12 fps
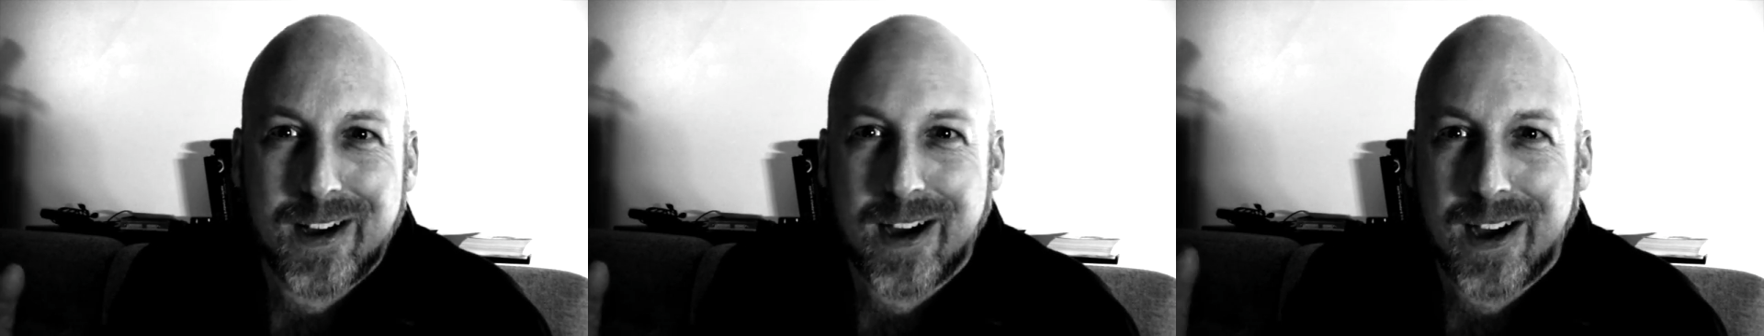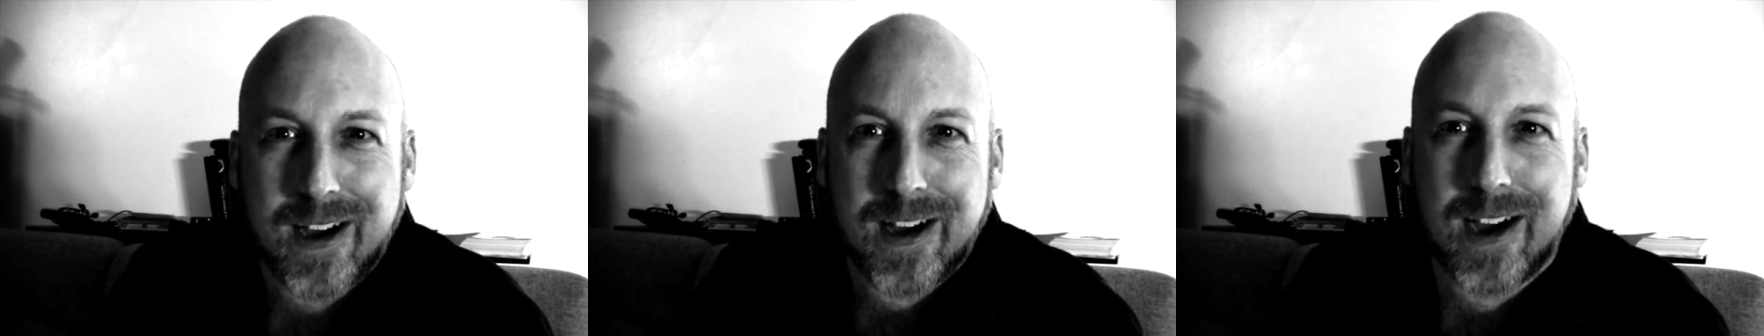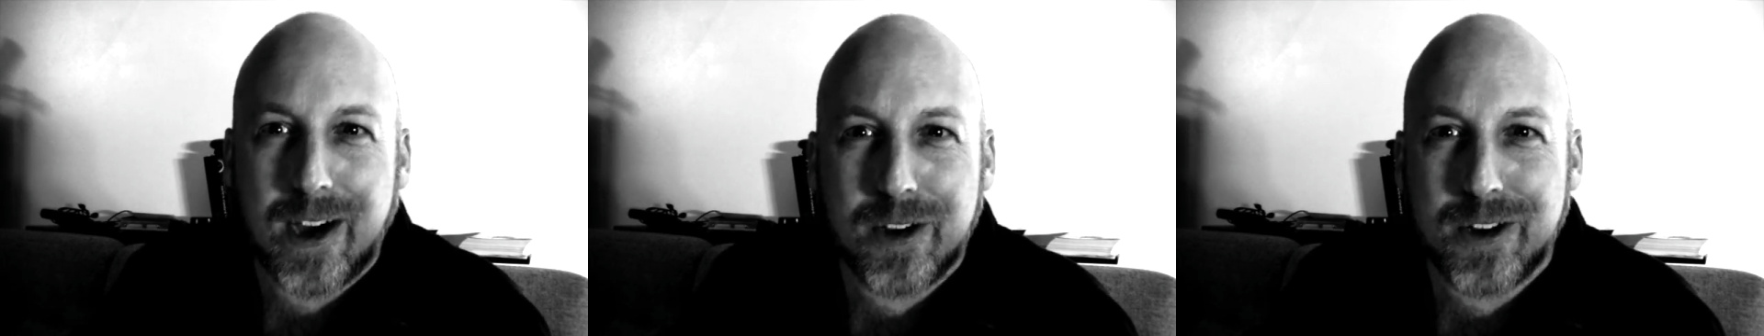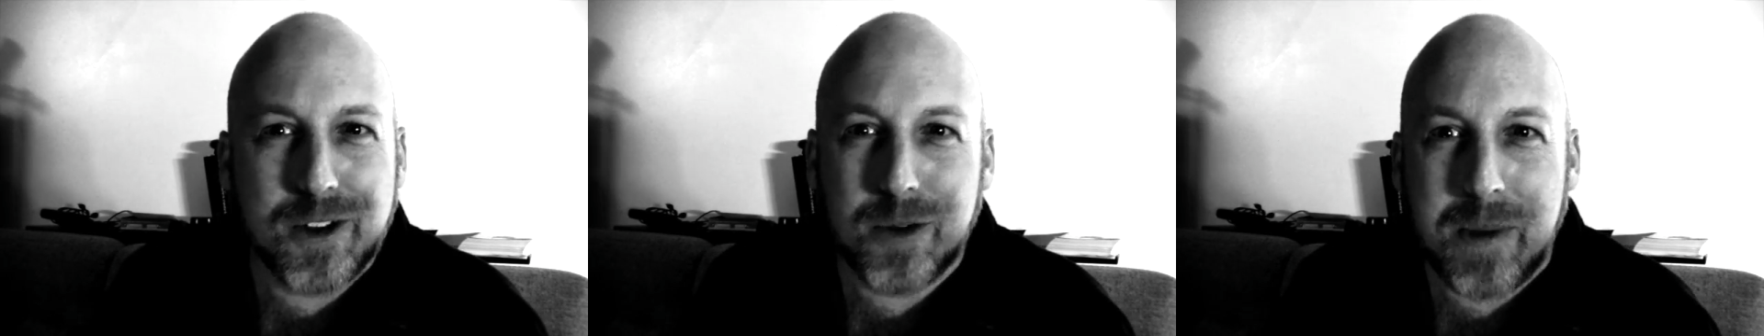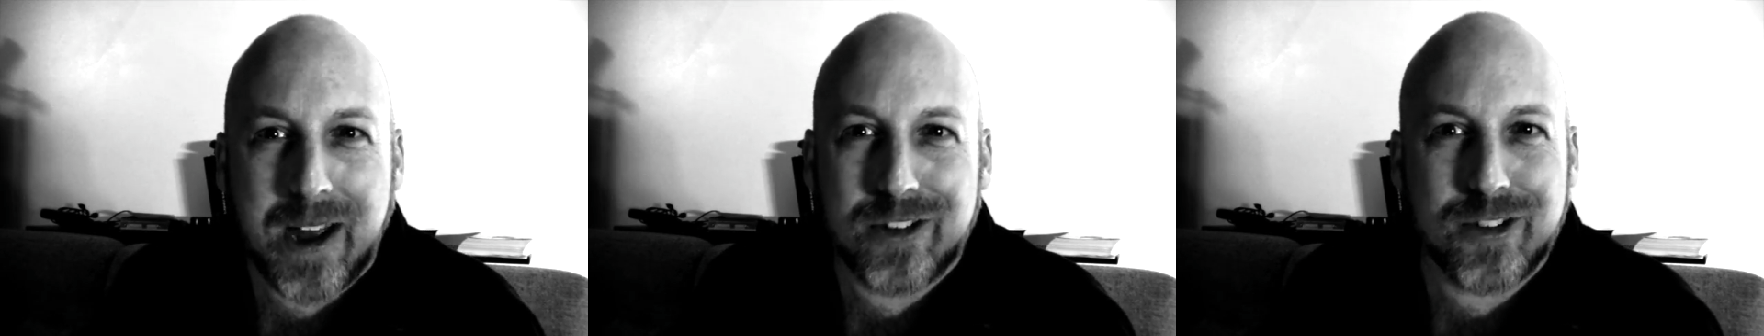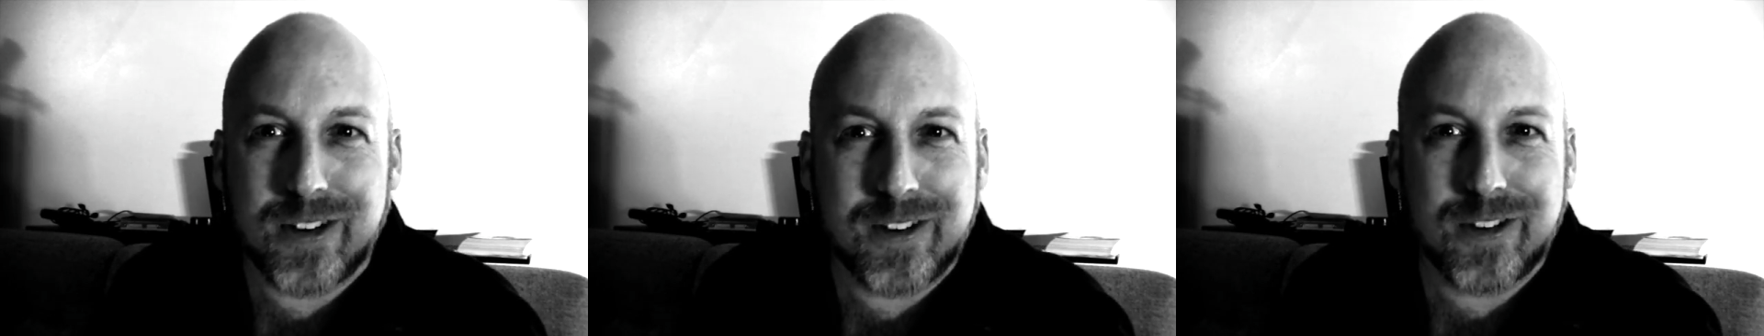How do you
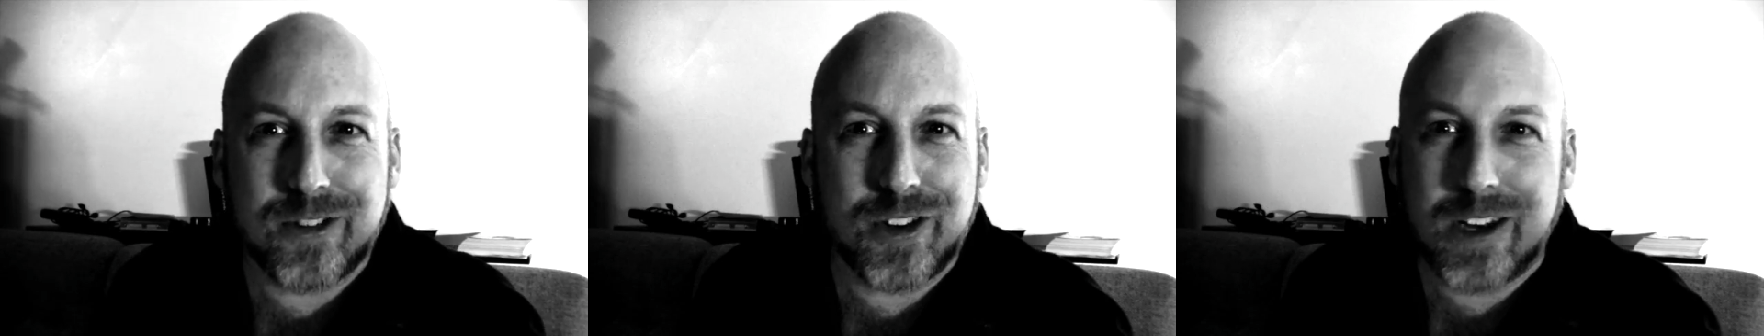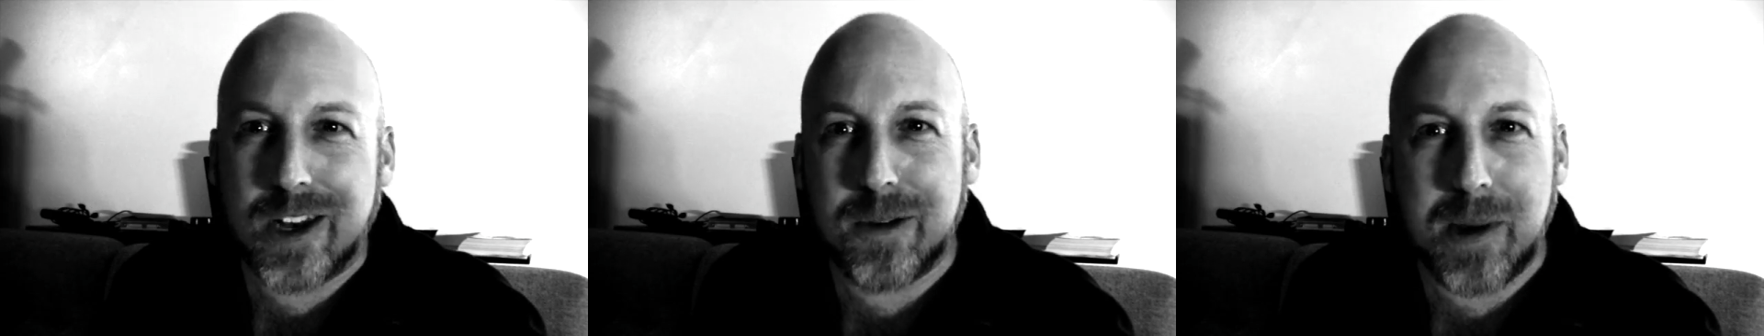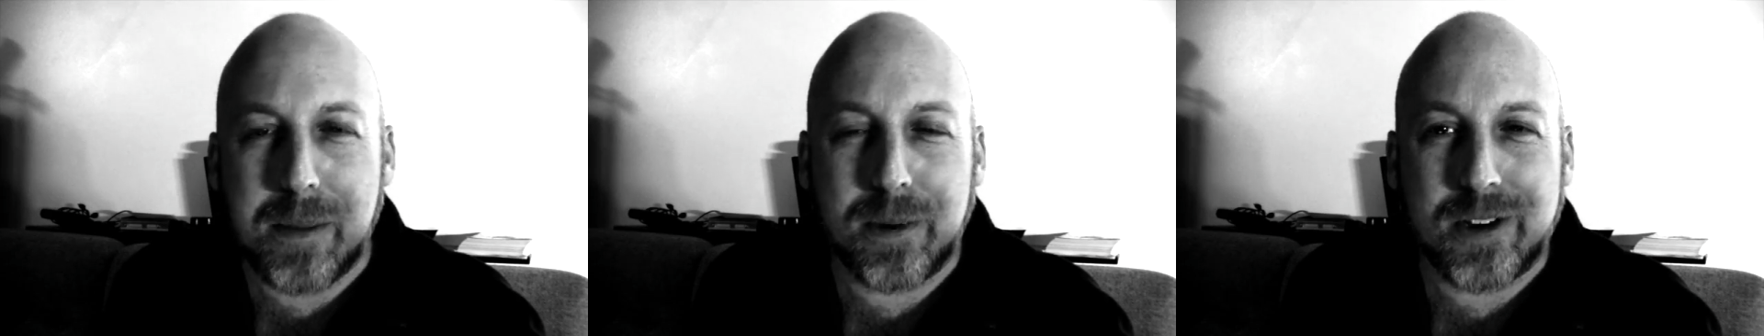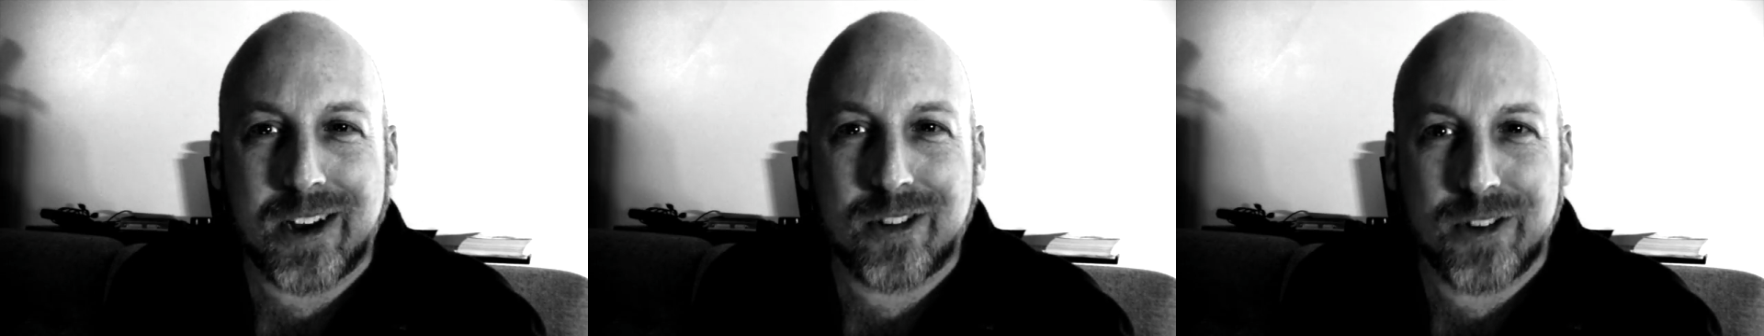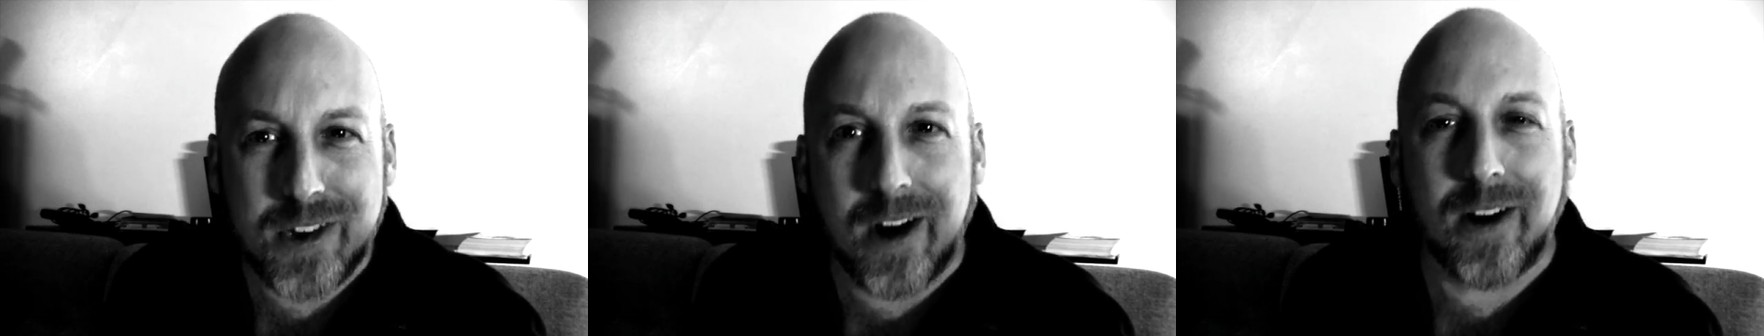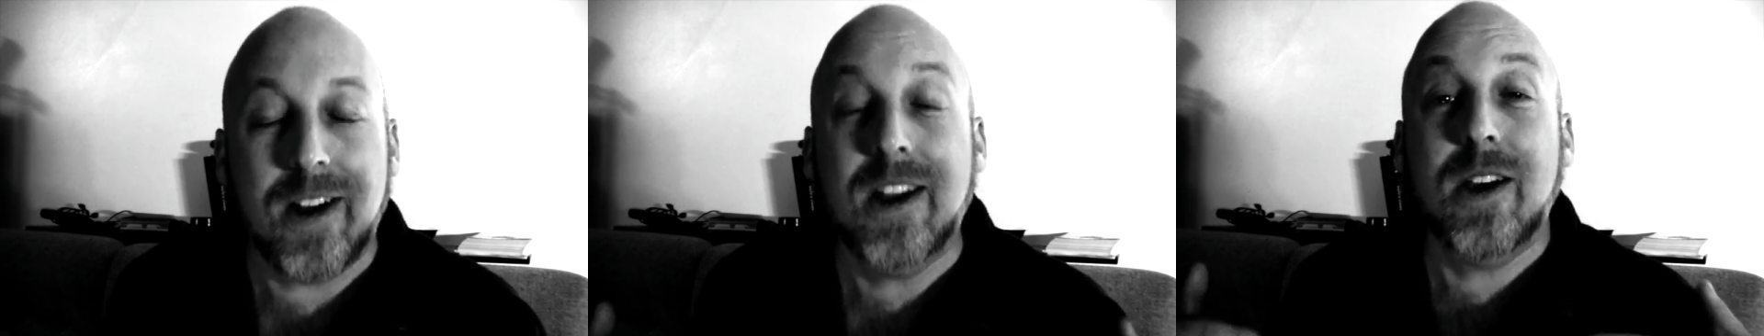imagine she needed my protection
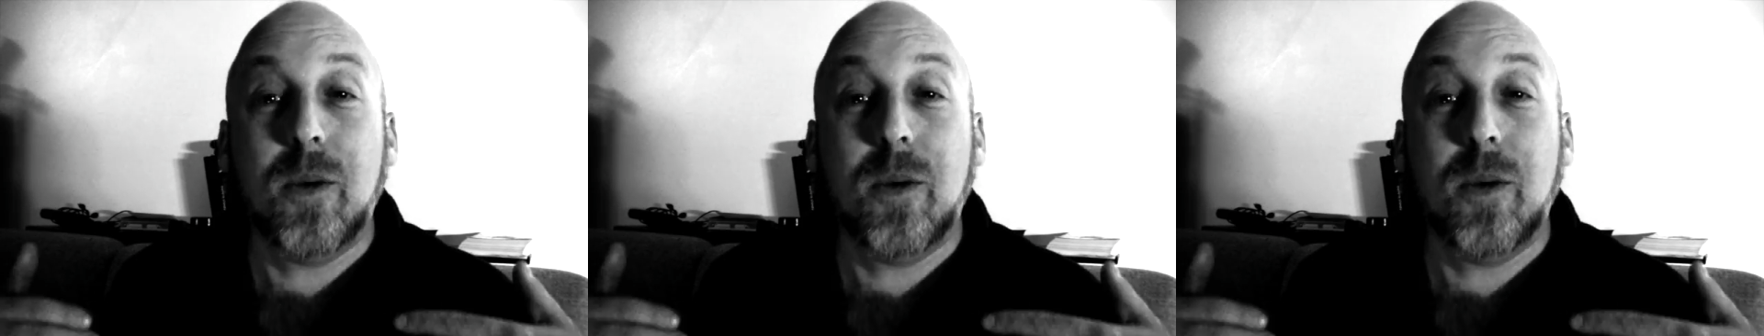there?